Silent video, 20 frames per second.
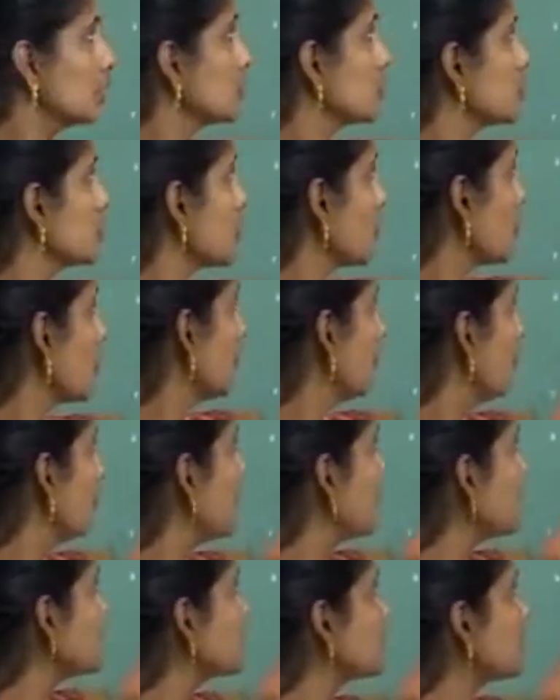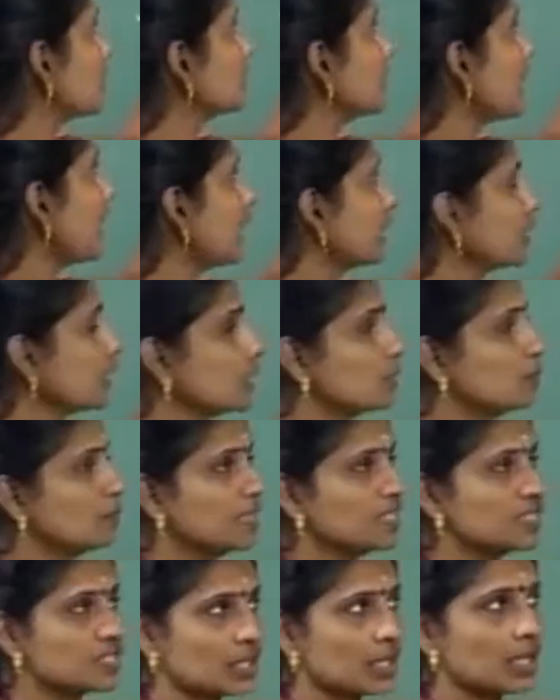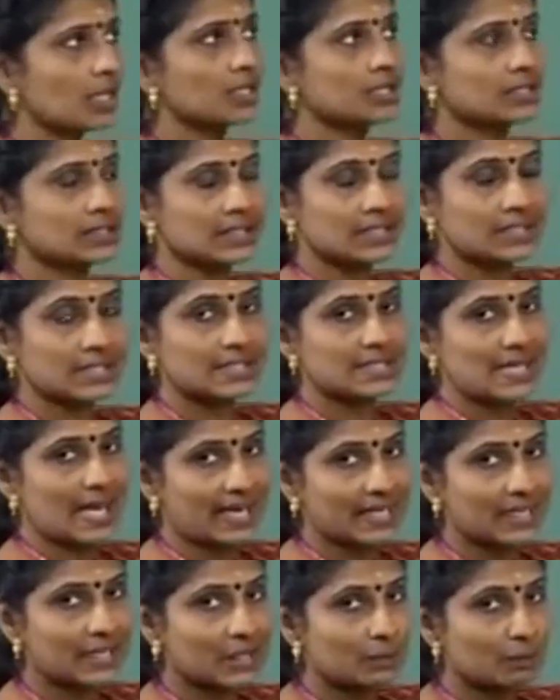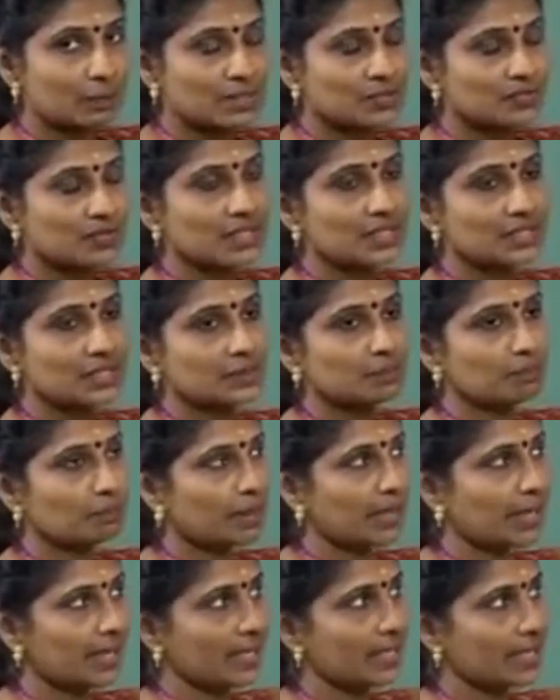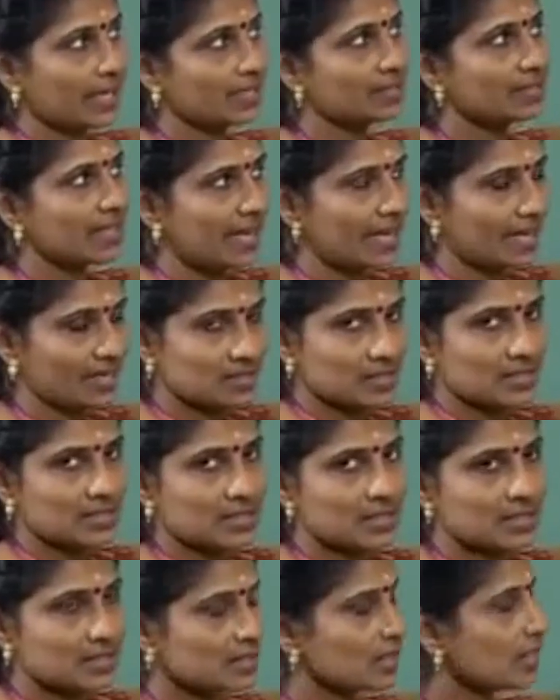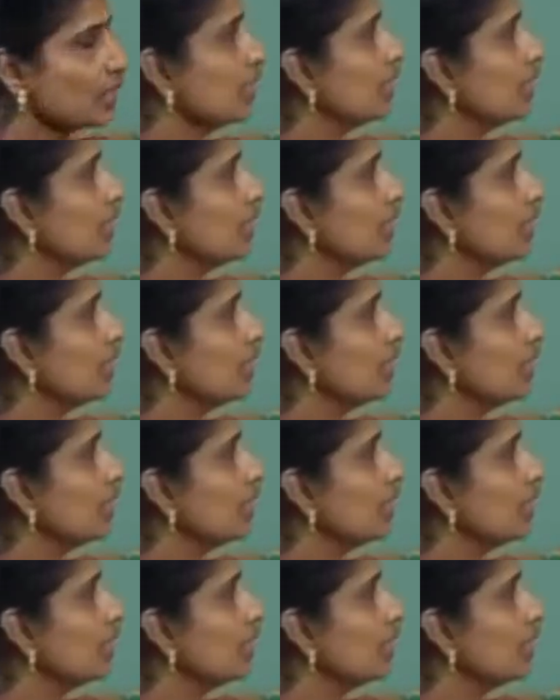So based on the angle beta, that is angle between the plane and the axis,